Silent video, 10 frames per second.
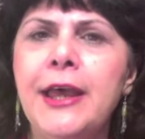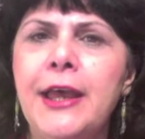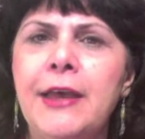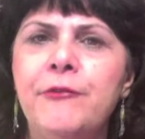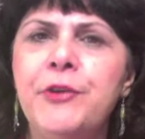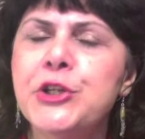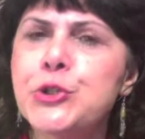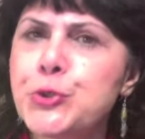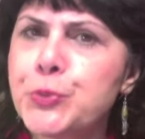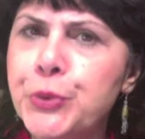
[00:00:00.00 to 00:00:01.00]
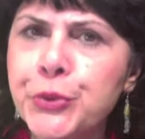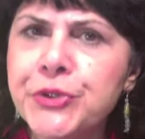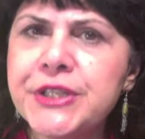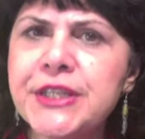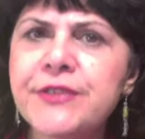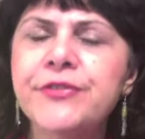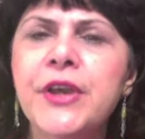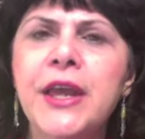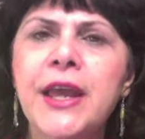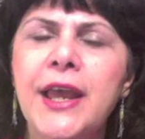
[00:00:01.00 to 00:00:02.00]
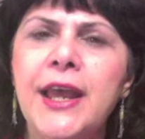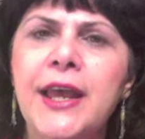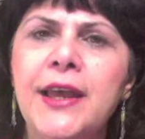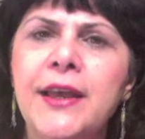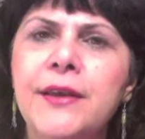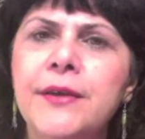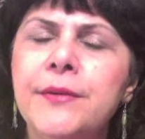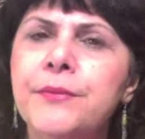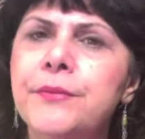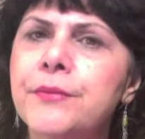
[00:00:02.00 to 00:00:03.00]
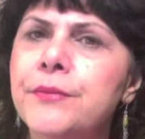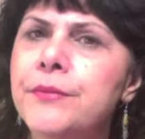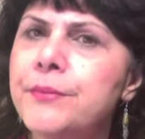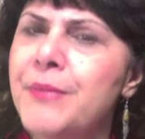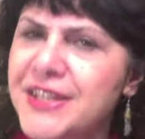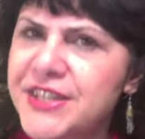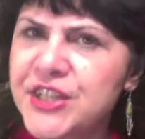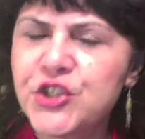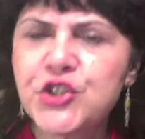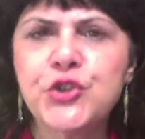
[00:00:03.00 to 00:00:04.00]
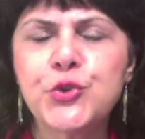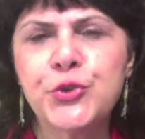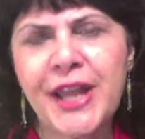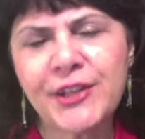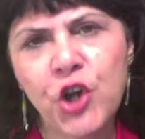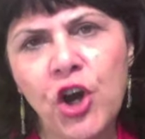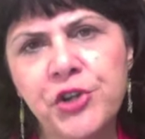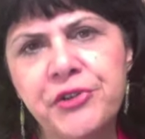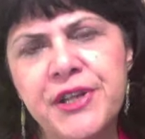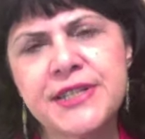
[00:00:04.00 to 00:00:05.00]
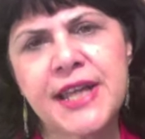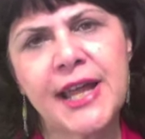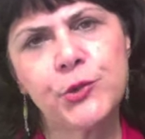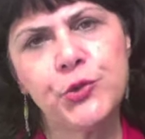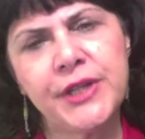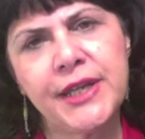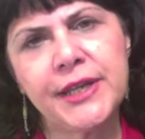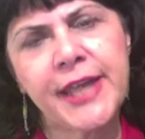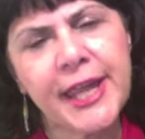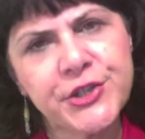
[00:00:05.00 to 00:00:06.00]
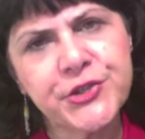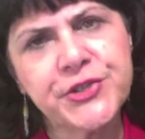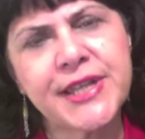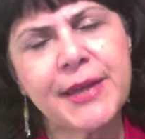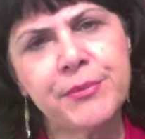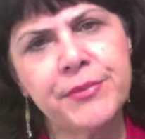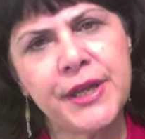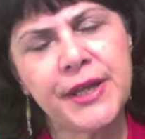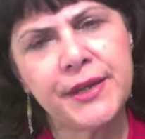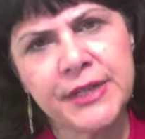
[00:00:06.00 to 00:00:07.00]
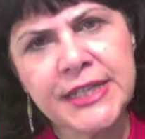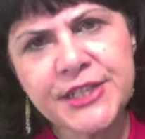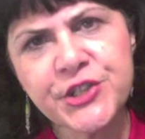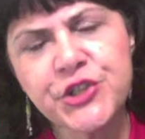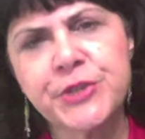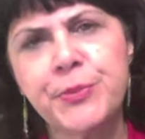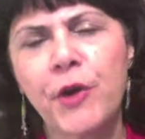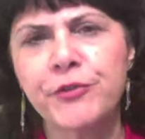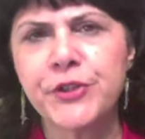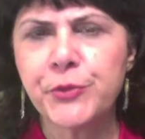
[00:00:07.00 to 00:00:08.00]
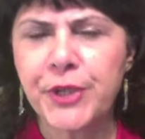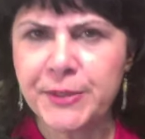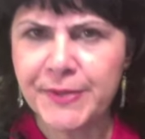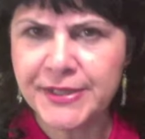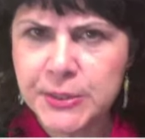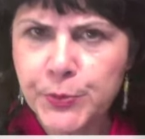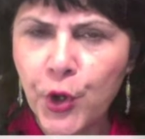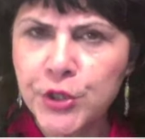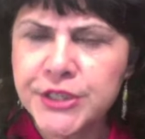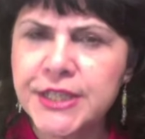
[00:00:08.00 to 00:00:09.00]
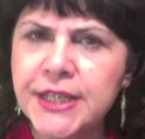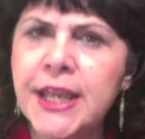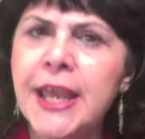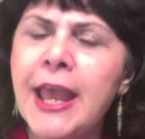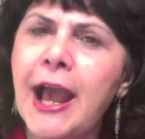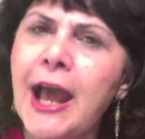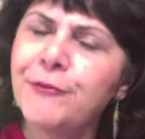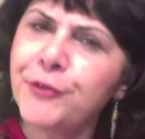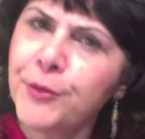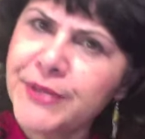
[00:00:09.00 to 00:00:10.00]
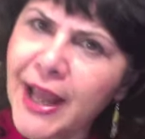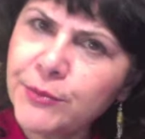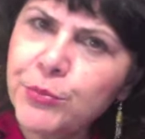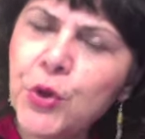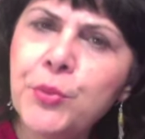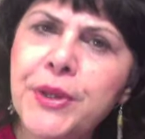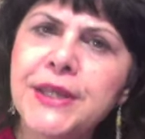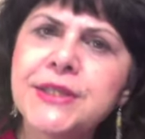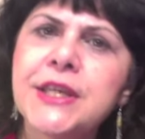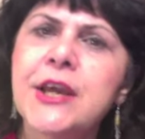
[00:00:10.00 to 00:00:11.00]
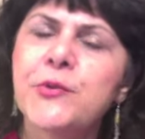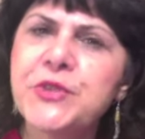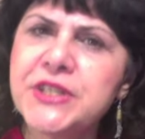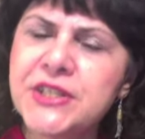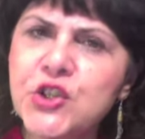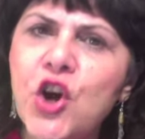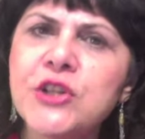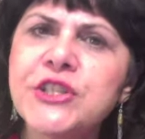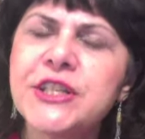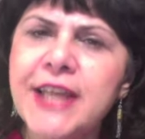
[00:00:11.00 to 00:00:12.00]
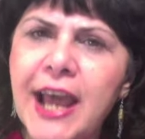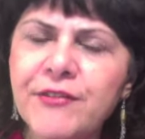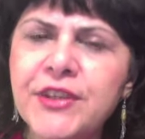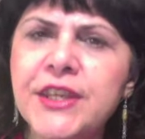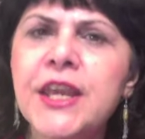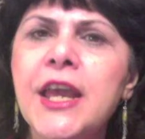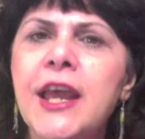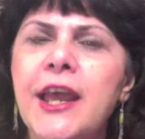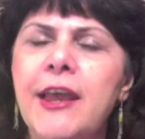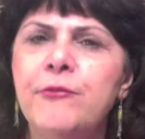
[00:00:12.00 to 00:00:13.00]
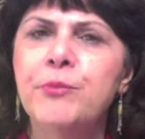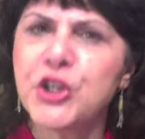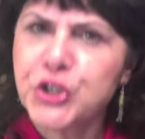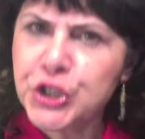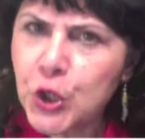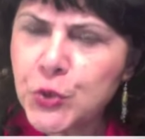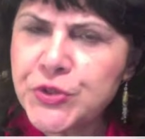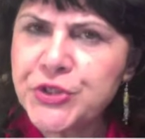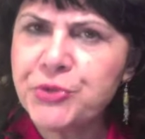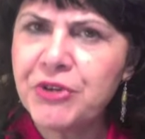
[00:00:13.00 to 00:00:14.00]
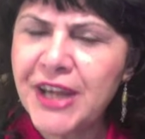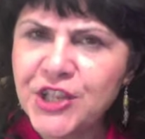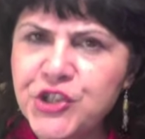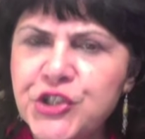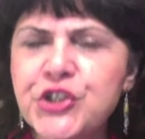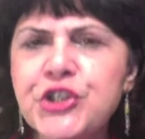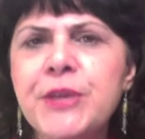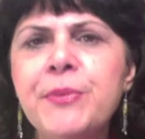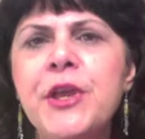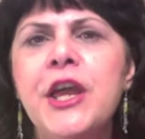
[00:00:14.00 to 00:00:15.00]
uh, very supportive um, message to that Congress and to the cadres and uh, leadership of the Hekmatis party. And from that moment, we started having a much closer relationship.